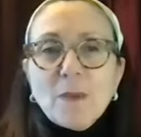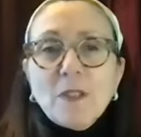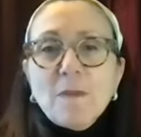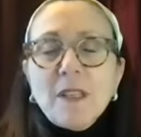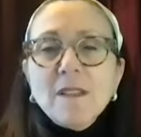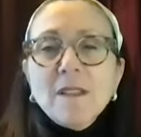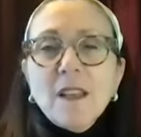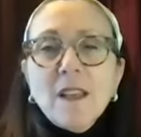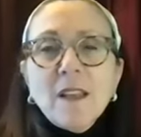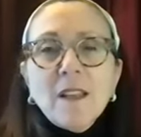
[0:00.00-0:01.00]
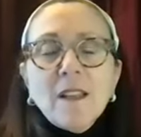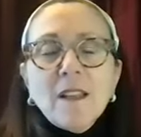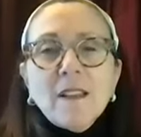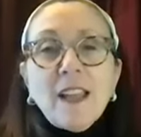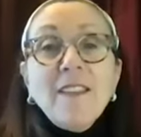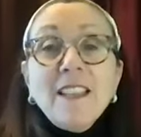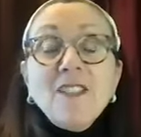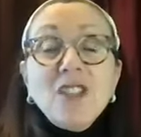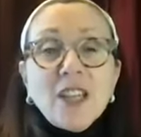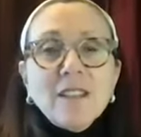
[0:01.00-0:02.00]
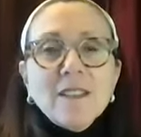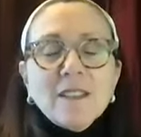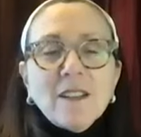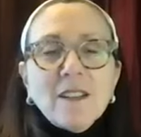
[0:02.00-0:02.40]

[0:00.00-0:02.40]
which means, and these genes